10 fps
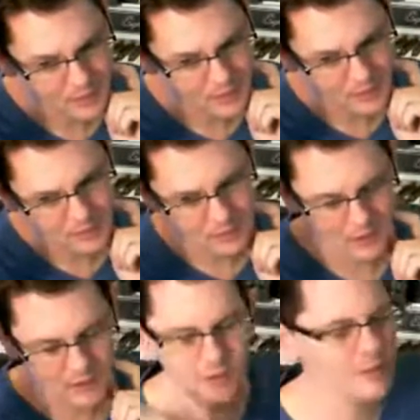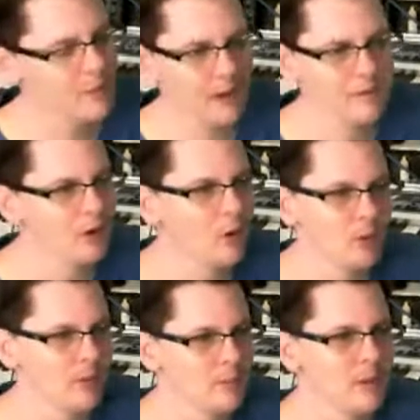none of them have the hold
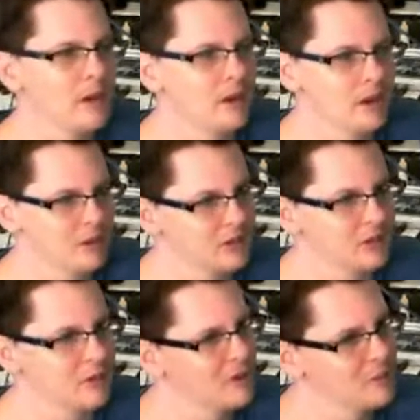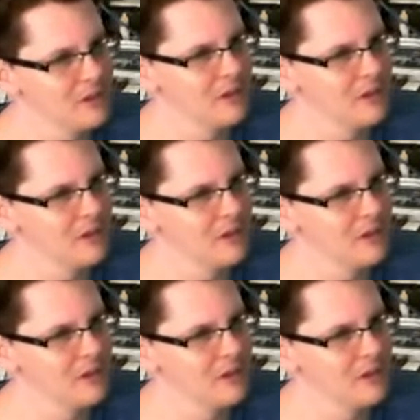that MIDI does. You know what I mean? None